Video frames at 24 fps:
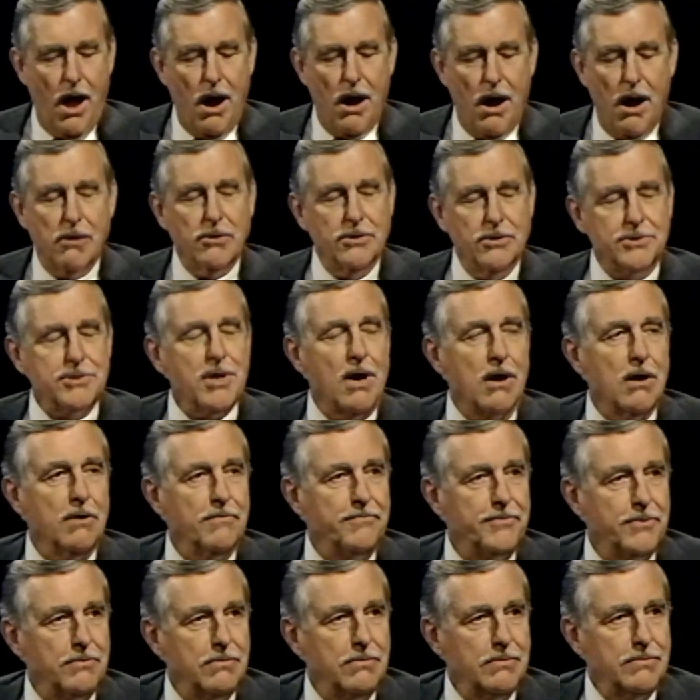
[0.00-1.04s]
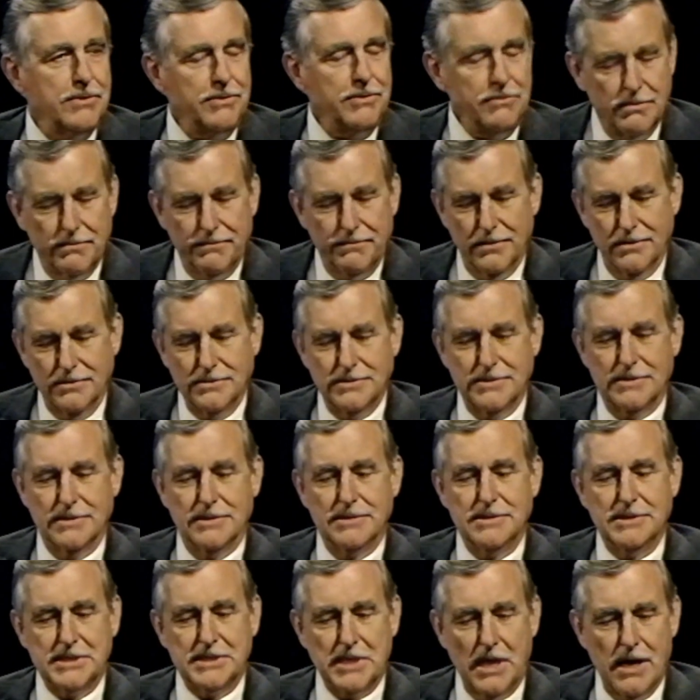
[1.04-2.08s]
Our entire view of the universe, the
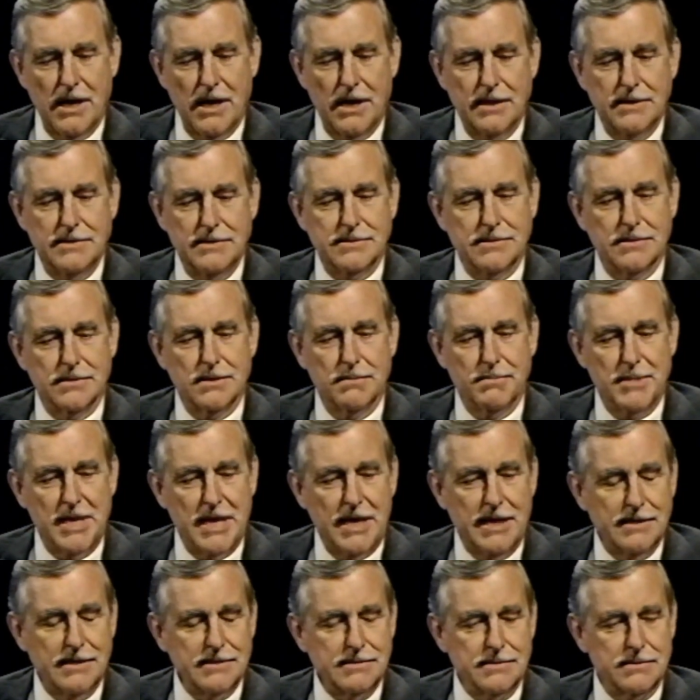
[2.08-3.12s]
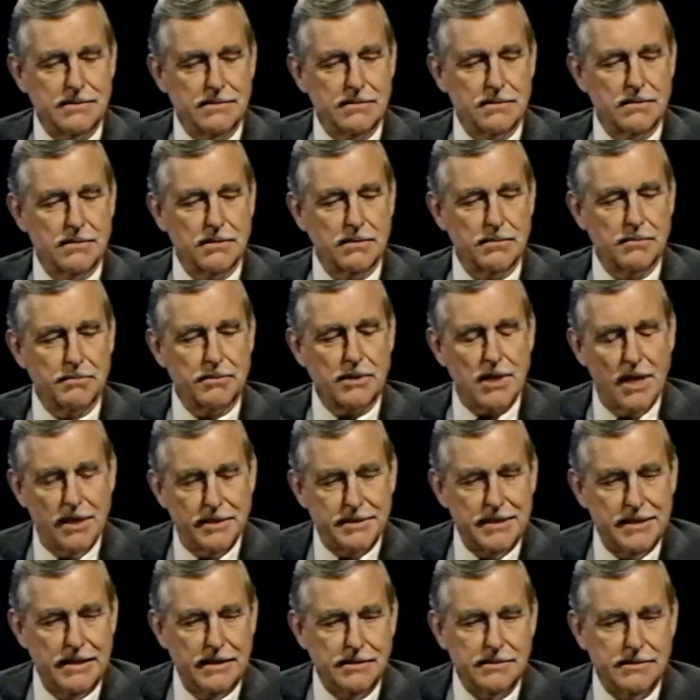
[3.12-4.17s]
size and the mass and the
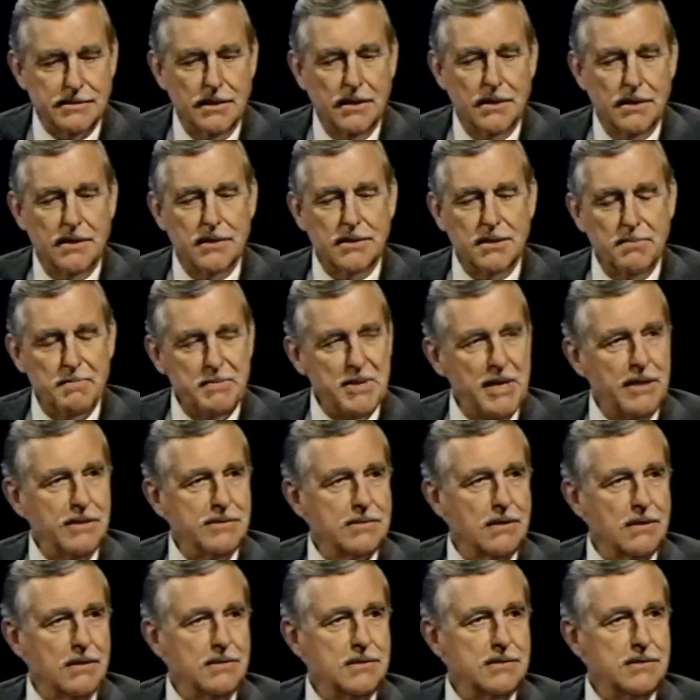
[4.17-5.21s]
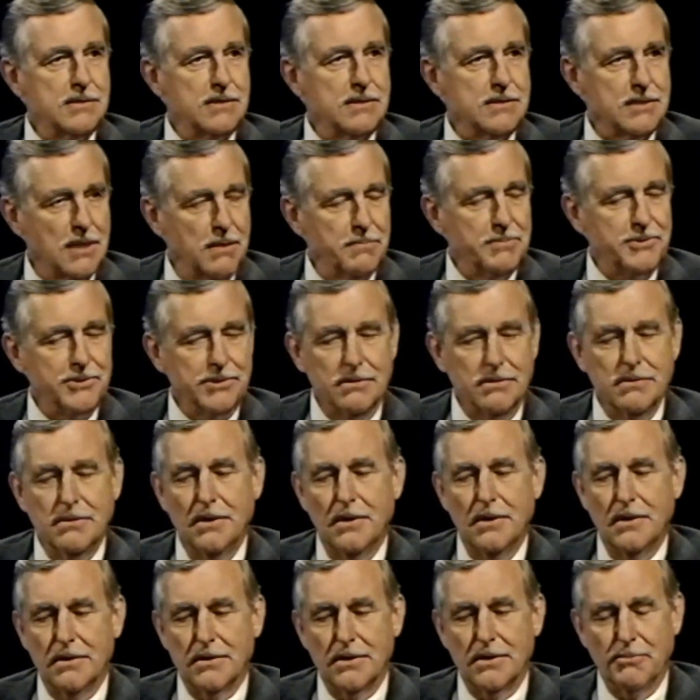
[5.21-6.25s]
contents, depends on this assumption
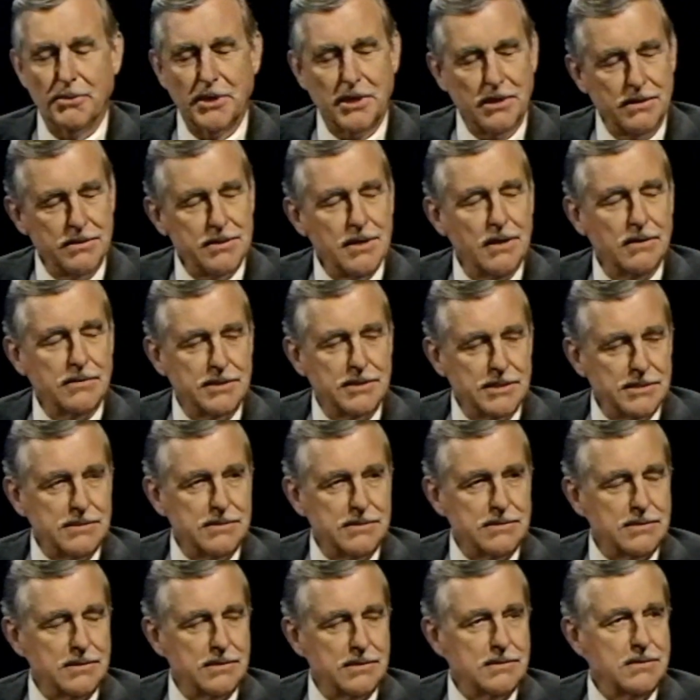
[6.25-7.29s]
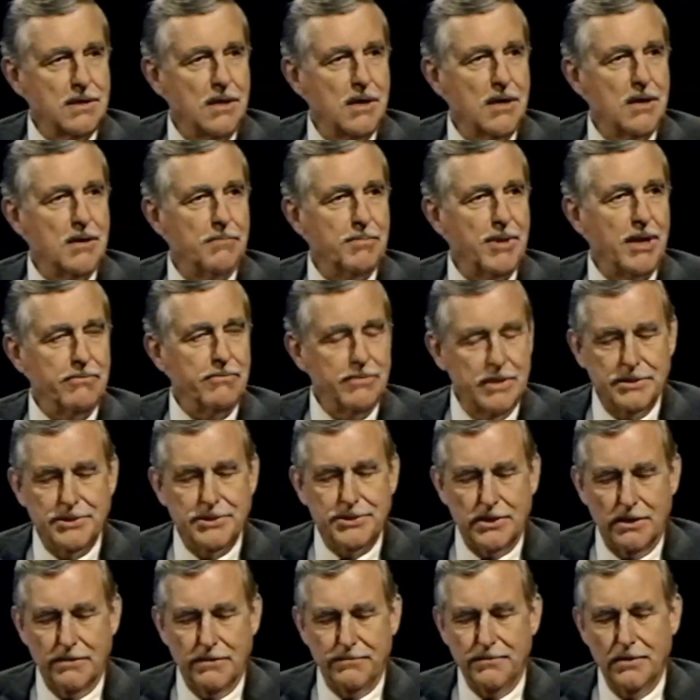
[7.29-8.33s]
that we can tell distances by
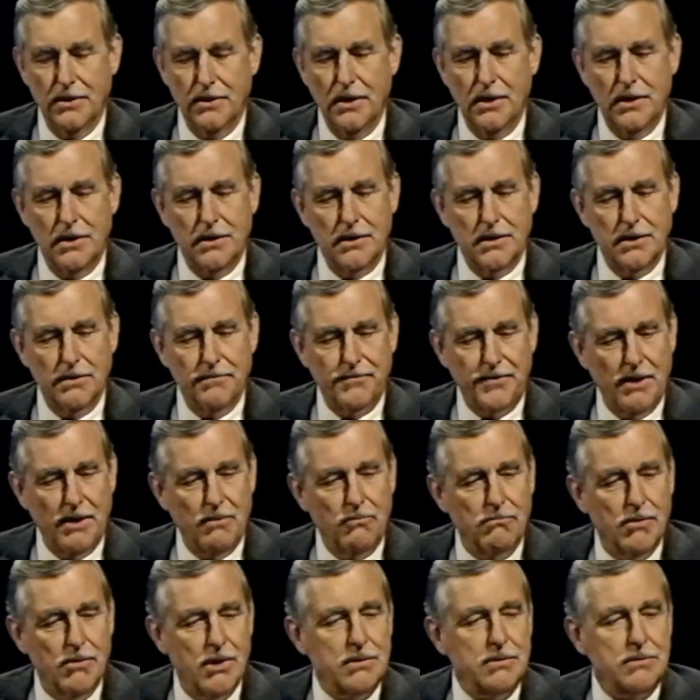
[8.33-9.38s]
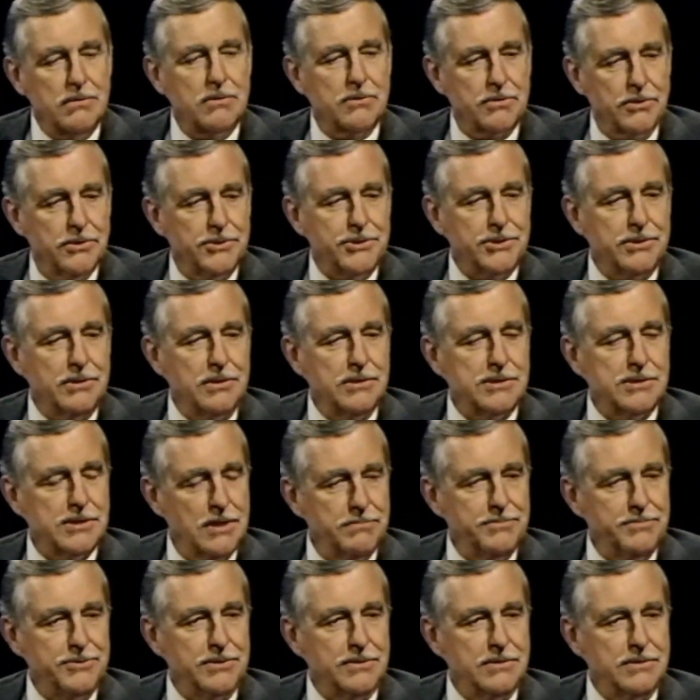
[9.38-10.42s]
redshift. If that one crucial
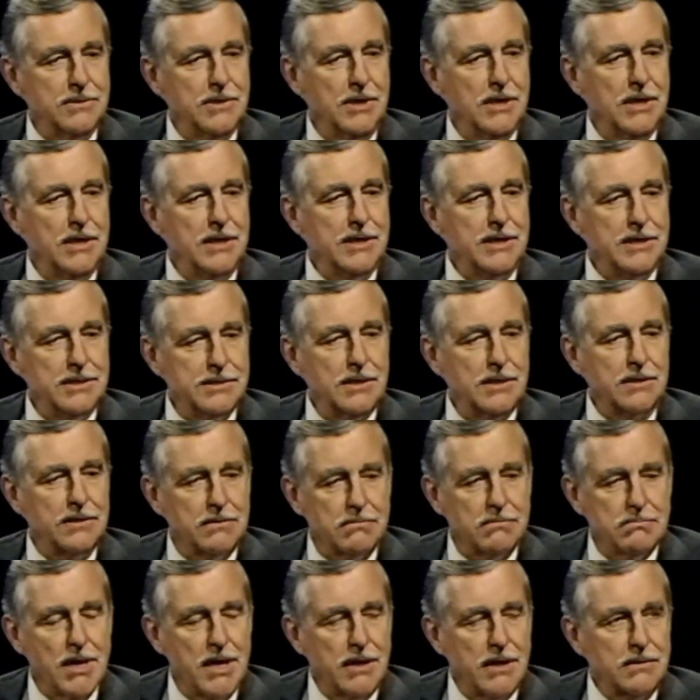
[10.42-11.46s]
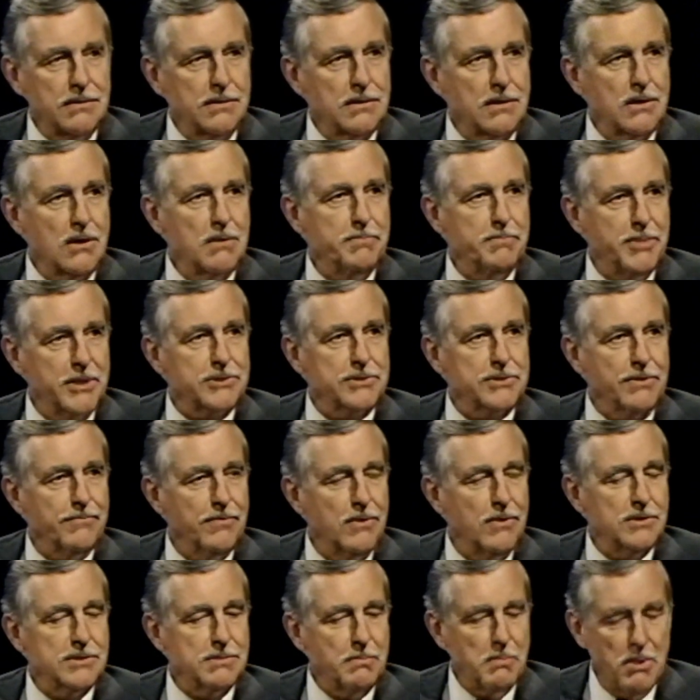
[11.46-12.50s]
assumption is incorrect, then our picture
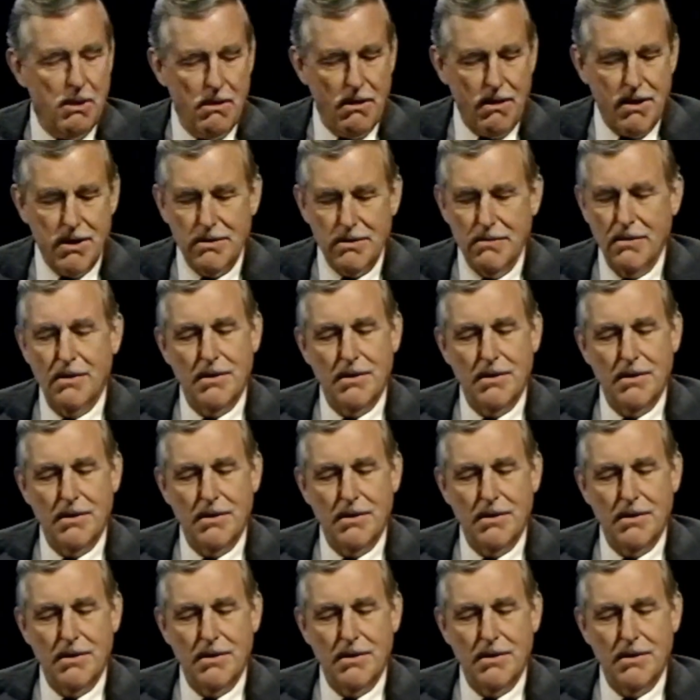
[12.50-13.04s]
falls apart